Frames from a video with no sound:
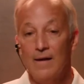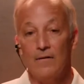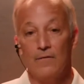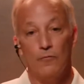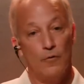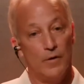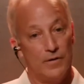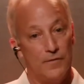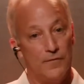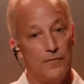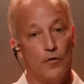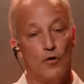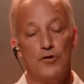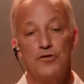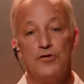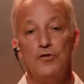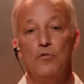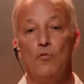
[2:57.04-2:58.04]
with the
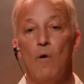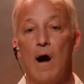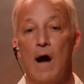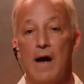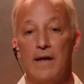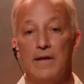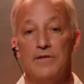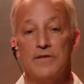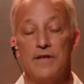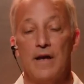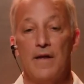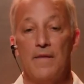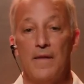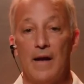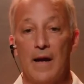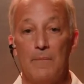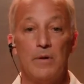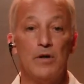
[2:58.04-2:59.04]
first two wines. And
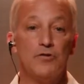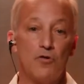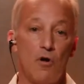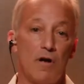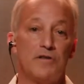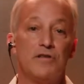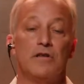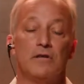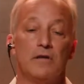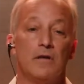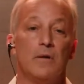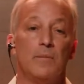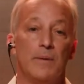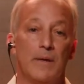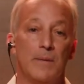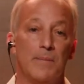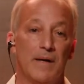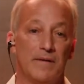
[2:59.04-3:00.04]
then I'm going to talk to you a little
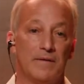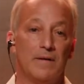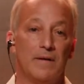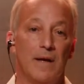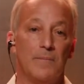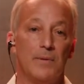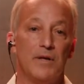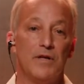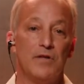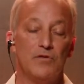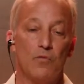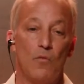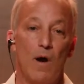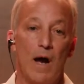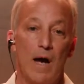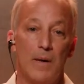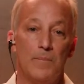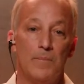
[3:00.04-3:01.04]
bit about the Lebanese wine,